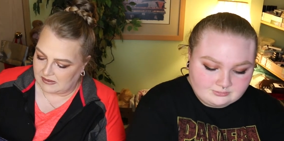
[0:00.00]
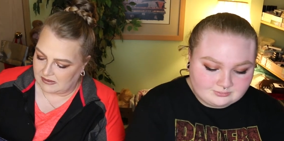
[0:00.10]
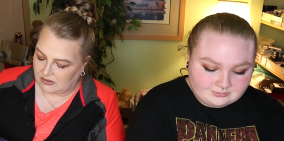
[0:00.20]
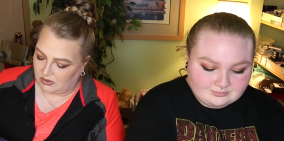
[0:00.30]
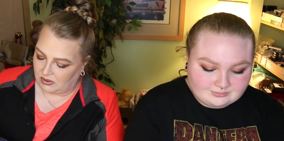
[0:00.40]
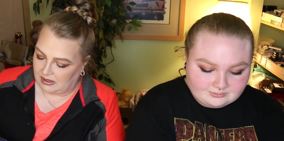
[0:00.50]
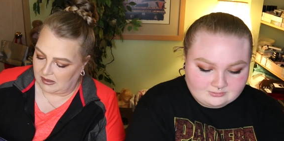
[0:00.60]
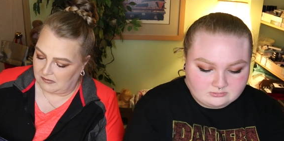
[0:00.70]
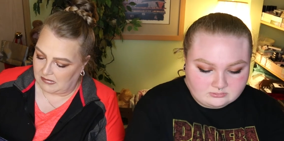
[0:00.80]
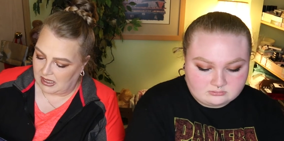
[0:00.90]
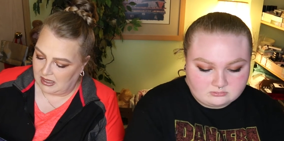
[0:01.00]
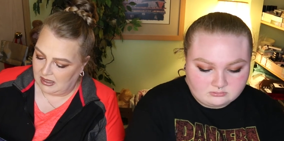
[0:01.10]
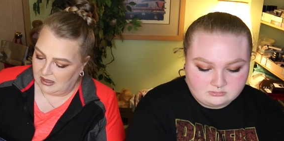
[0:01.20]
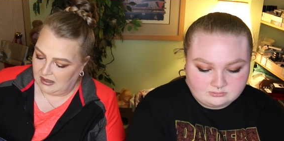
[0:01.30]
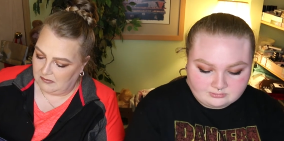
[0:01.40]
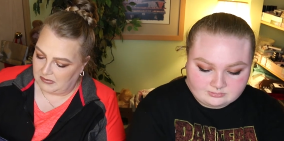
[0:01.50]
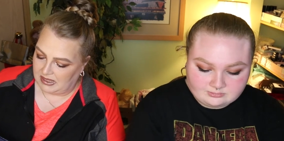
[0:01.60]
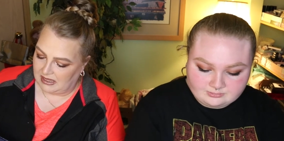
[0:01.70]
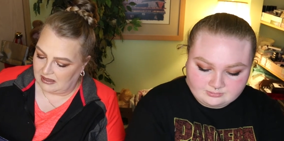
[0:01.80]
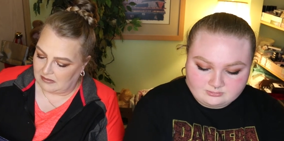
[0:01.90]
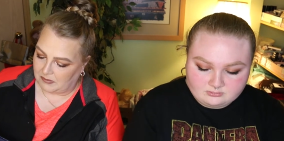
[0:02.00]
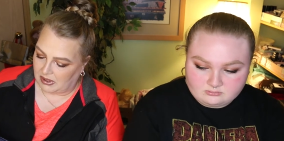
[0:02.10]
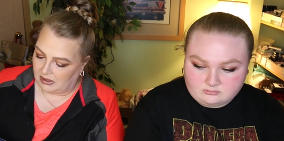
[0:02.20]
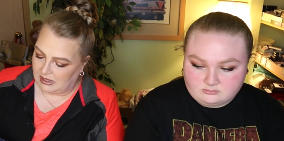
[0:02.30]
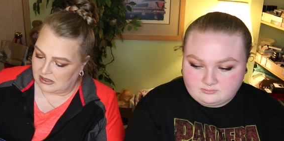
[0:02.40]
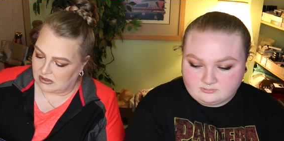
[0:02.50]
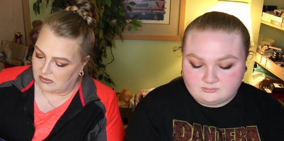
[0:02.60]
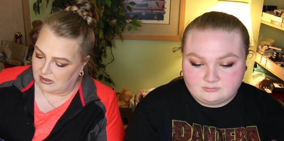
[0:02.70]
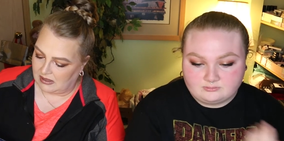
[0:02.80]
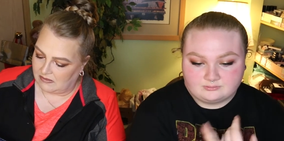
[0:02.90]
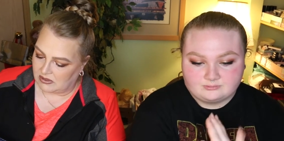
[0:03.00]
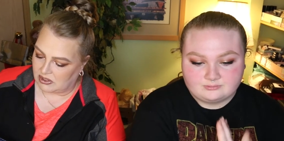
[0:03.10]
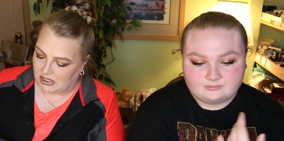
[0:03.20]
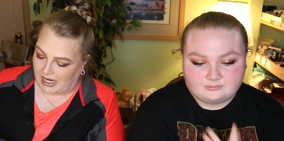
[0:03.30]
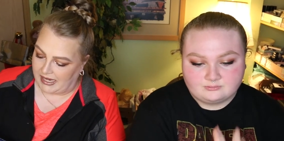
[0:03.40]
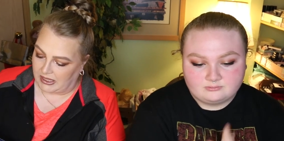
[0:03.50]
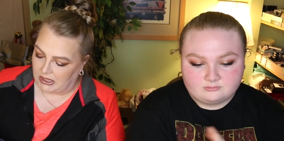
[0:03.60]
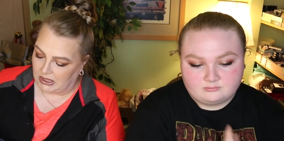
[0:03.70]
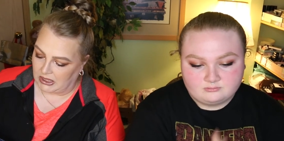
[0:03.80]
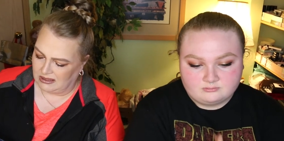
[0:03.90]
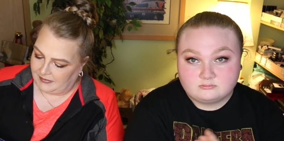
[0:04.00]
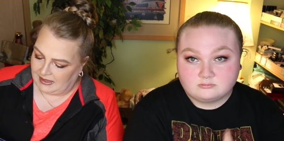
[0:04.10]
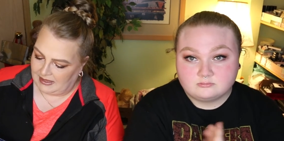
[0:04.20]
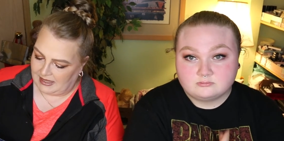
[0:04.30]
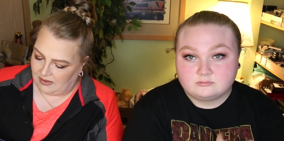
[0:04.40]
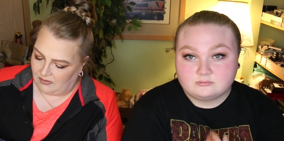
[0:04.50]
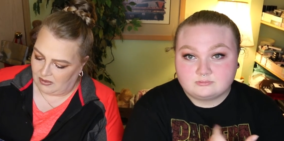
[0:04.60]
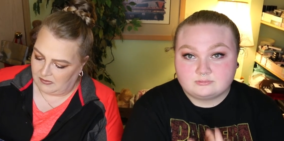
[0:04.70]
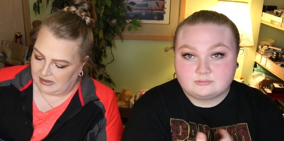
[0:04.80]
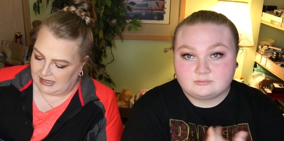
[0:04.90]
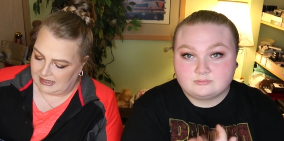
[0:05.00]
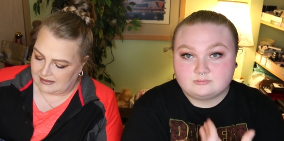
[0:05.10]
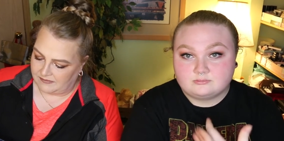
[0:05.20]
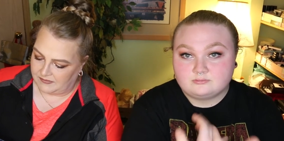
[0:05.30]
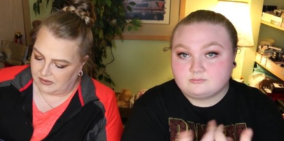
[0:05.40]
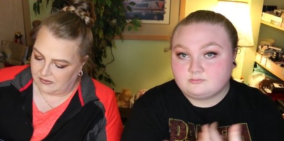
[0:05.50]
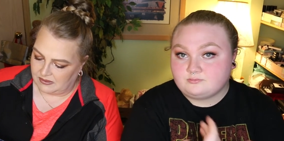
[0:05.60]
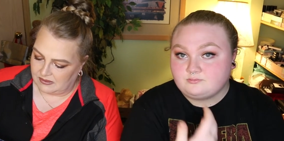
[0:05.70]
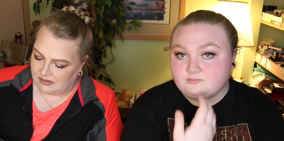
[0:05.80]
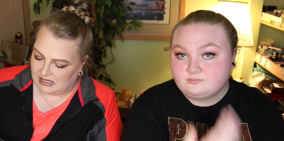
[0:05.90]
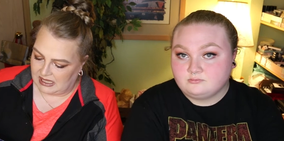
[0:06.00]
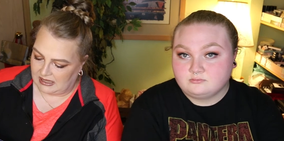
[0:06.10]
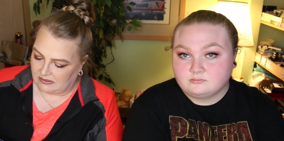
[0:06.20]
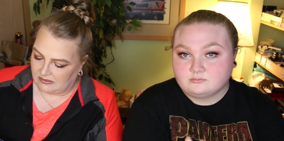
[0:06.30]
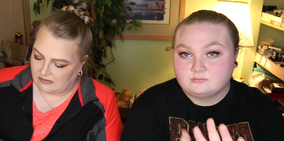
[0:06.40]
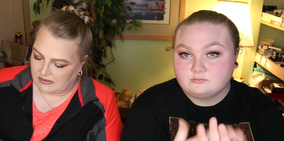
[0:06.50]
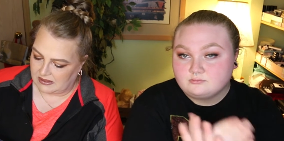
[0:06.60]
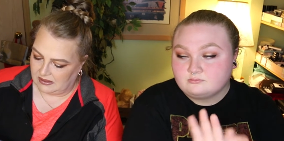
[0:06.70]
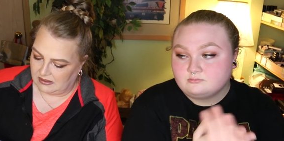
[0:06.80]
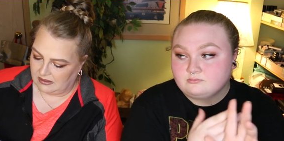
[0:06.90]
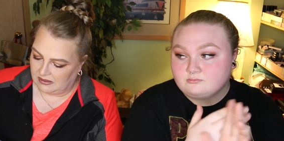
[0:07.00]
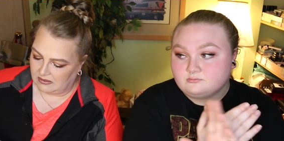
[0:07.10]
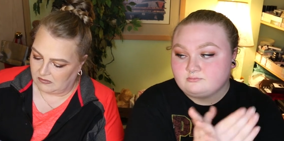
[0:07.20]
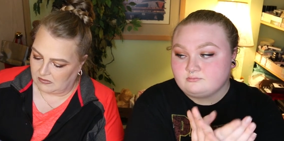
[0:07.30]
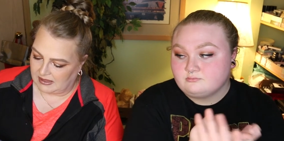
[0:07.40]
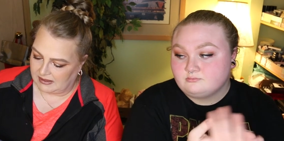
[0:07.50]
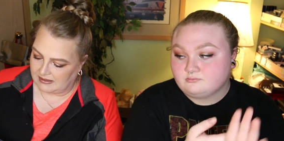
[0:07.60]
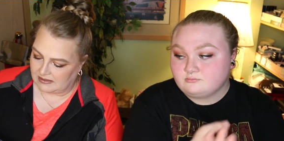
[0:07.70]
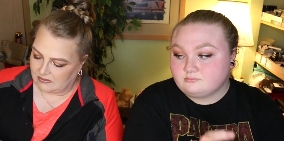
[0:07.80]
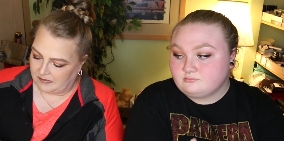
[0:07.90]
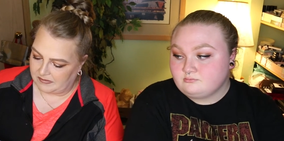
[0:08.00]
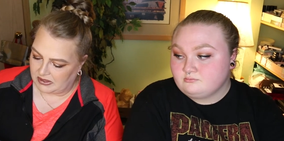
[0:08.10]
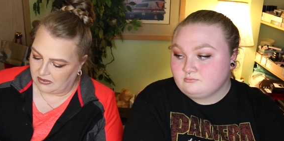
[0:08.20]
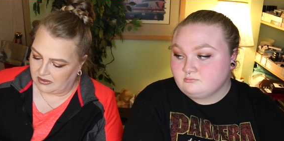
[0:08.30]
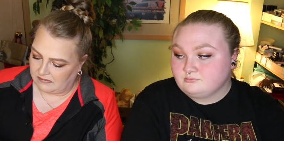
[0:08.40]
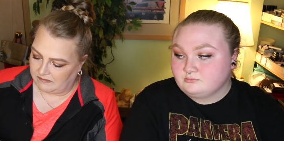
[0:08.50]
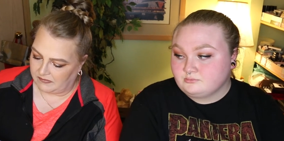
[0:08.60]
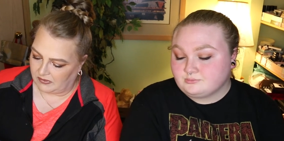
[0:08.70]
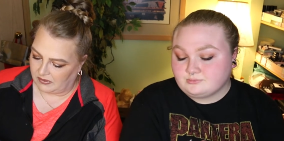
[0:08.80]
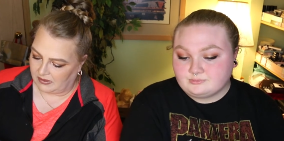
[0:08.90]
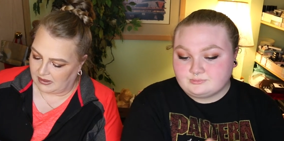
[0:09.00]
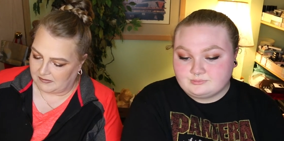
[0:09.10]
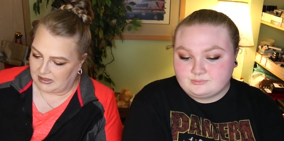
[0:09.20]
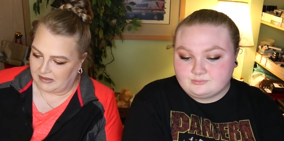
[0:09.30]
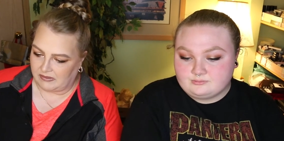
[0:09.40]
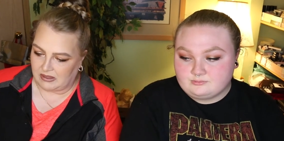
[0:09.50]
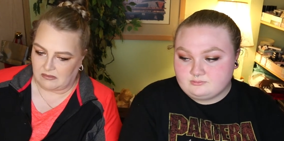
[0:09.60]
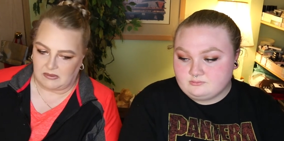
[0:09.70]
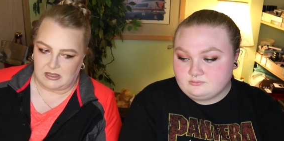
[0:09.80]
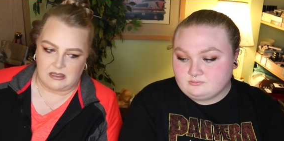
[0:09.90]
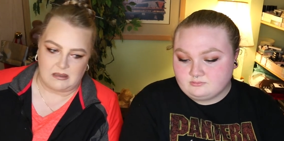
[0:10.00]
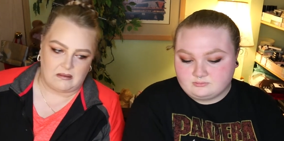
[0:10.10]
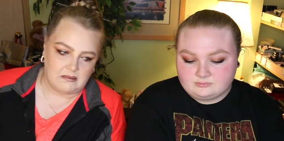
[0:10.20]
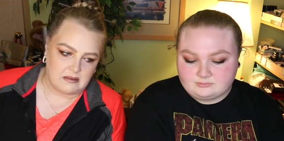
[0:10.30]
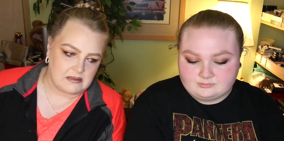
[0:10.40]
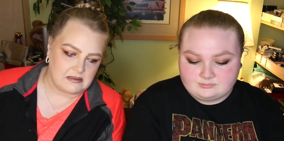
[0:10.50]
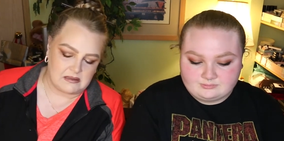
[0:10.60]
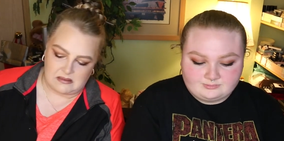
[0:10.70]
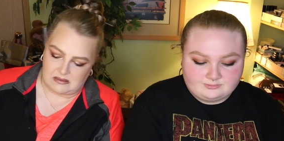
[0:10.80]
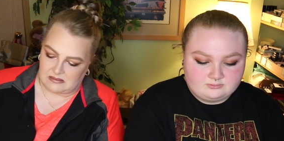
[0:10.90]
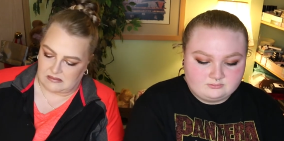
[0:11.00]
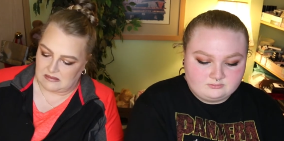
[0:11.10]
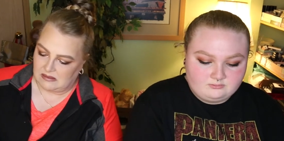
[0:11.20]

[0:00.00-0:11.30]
Speaker 1: and cream beneath the party tree of the Shire. Now all we need is a few good taters. You'll want this whipped cream for. I'm not even going to read all this. It's just.